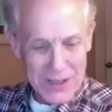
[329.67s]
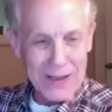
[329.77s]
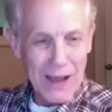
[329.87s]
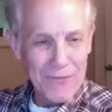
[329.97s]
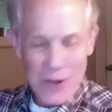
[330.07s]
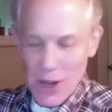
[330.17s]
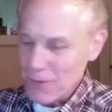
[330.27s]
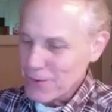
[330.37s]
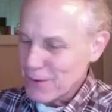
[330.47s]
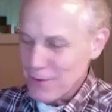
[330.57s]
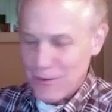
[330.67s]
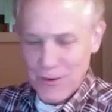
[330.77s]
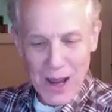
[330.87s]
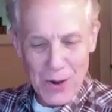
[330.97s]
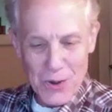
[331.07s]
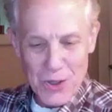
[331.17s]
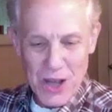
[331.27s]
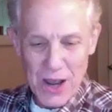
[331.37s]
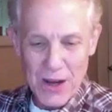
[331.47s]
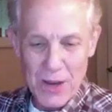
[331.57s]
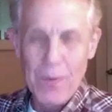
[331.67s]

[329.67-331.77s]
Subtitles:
left. And I'll never forget her shouting,